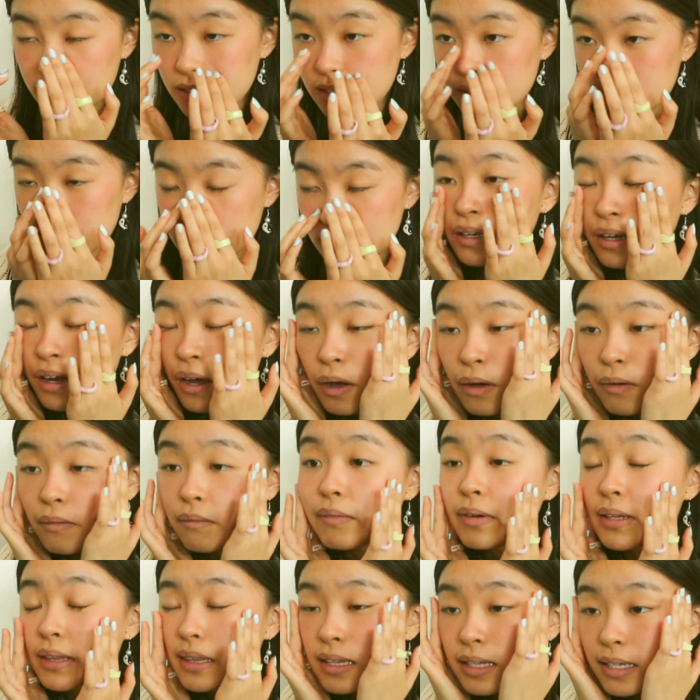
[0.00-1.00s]
is, you know,
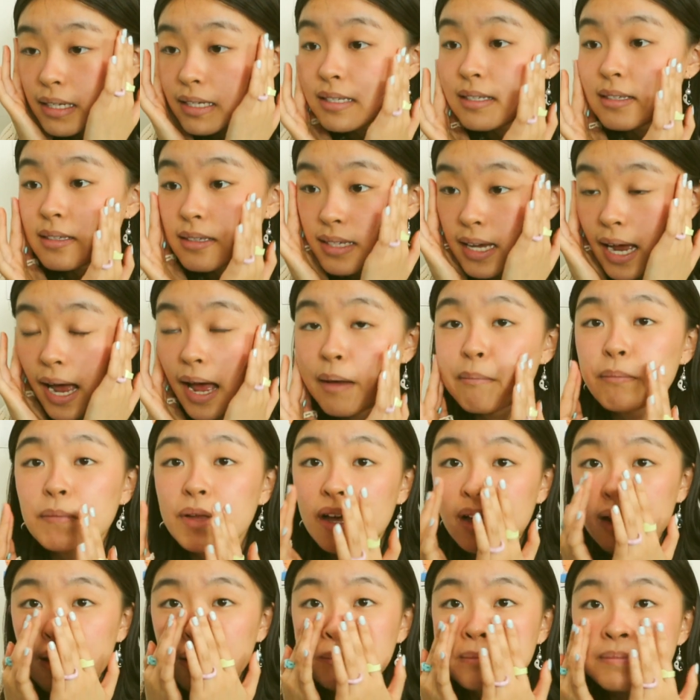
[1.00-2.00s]
when the time
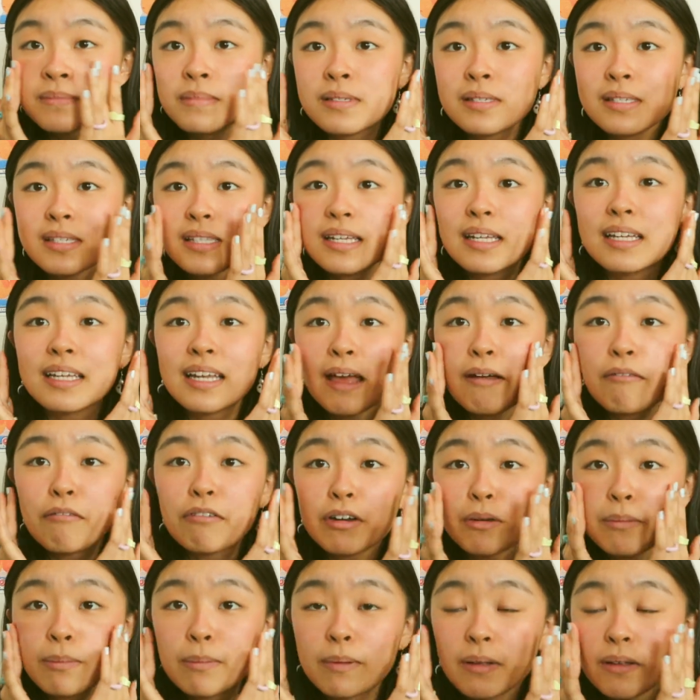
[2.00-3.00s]
comes, the
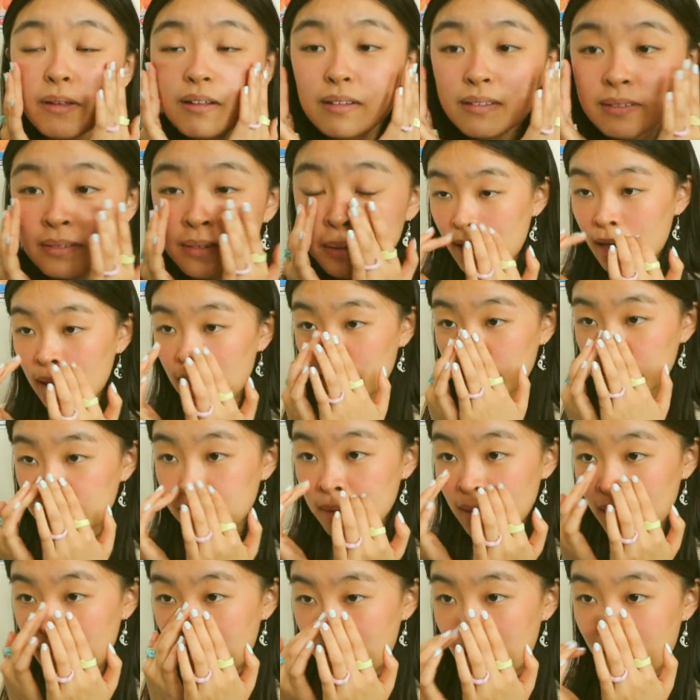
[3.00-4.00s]
inevitable. Am
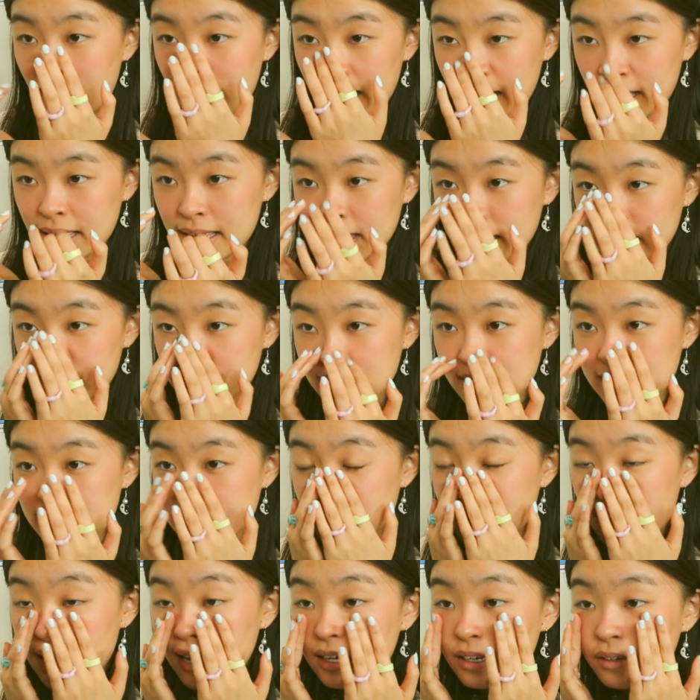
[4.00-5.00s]
I
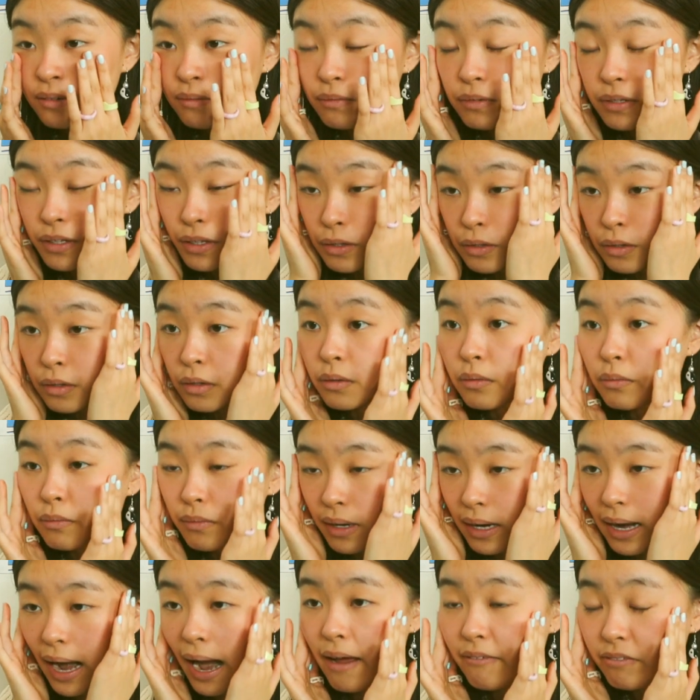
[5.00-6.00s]
content with
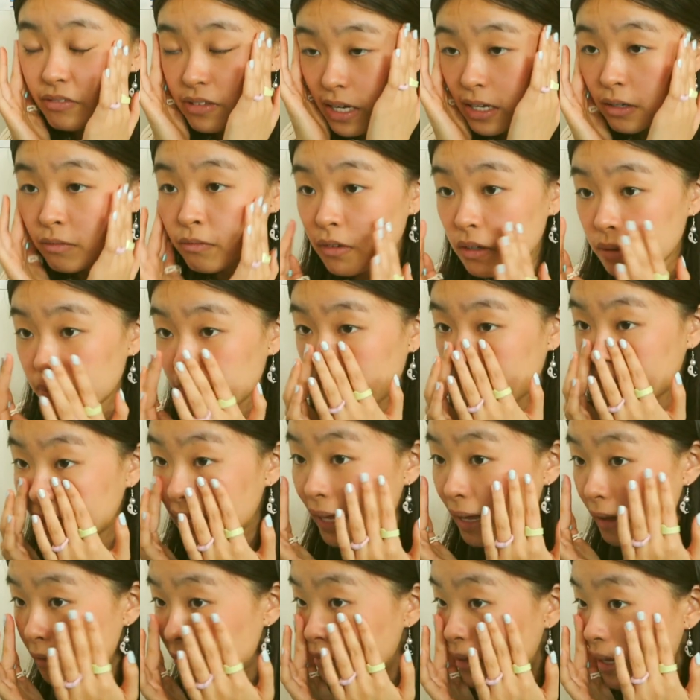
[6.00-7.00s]
what I've done with my
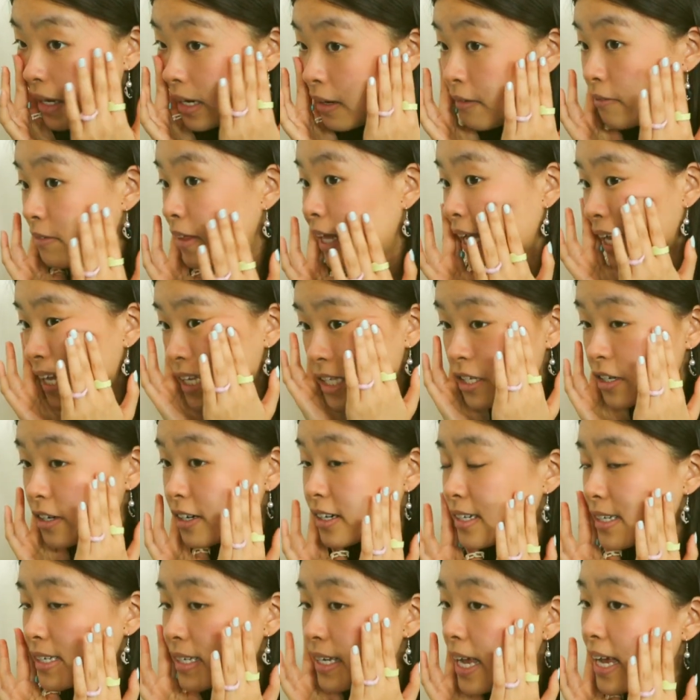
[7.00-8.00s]
life? And if the answer
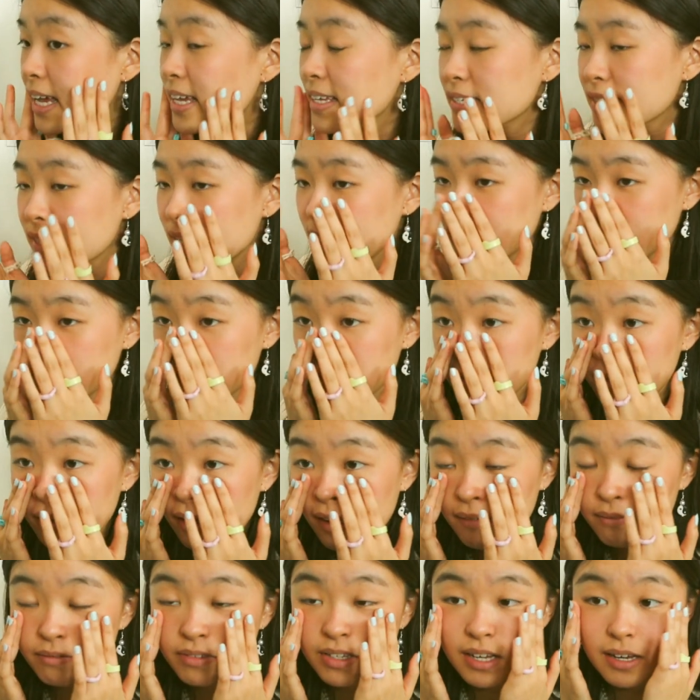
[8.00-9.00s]
is yes, then, you know,
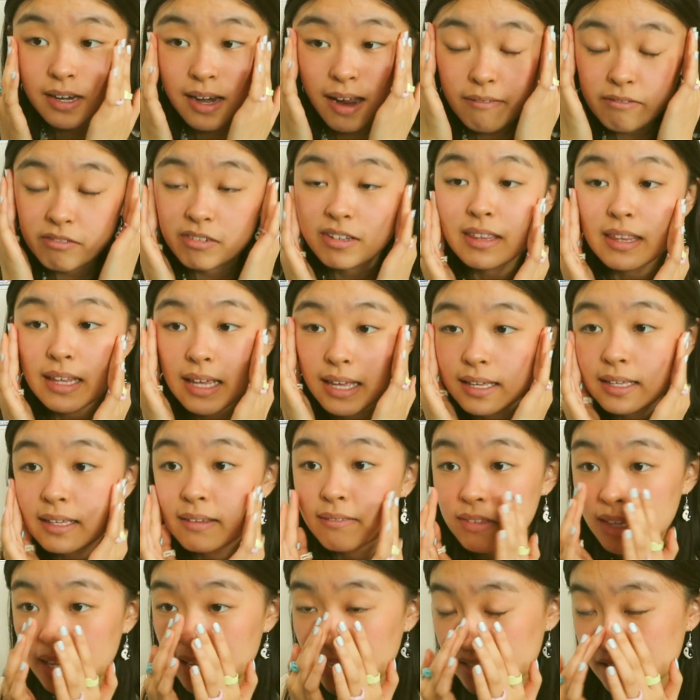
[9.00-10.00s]
I've done everything.
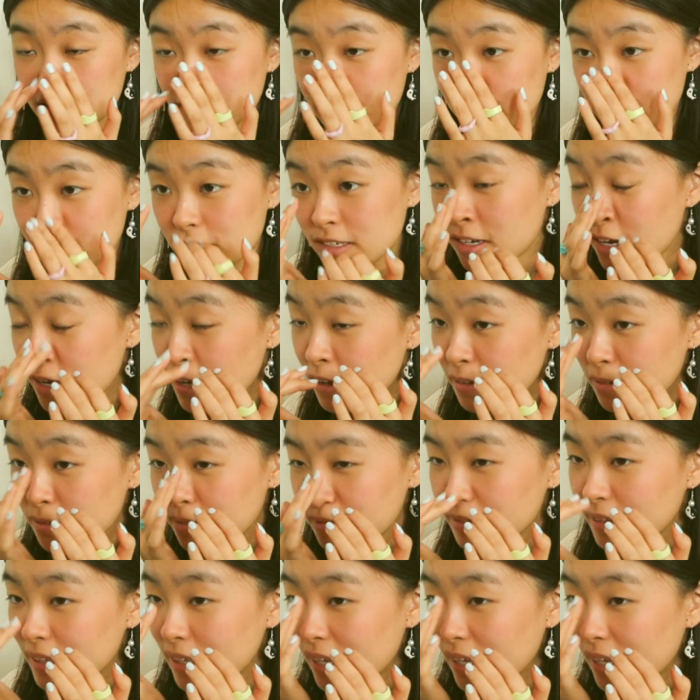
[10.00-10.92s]
If the answer is no,